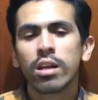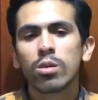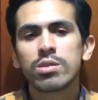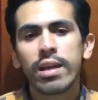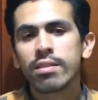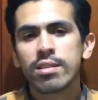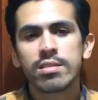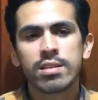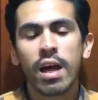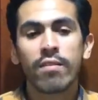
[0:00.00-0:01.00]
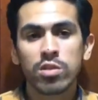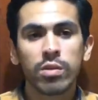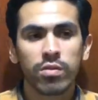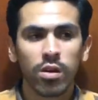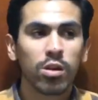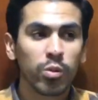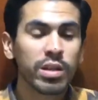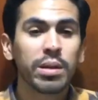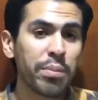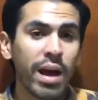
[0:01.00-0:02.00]
and those sentences have to be
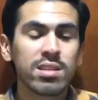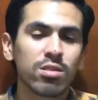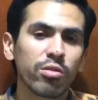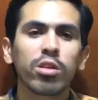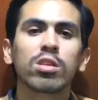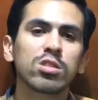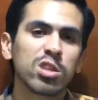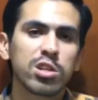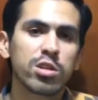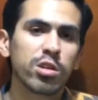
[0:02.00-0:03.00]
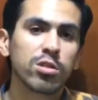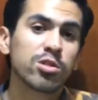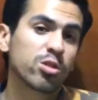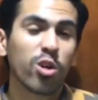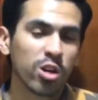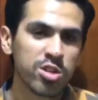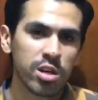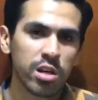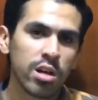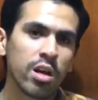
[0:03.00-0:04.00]
following the past unreal conditional
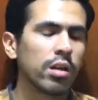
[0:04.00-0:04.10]
structure.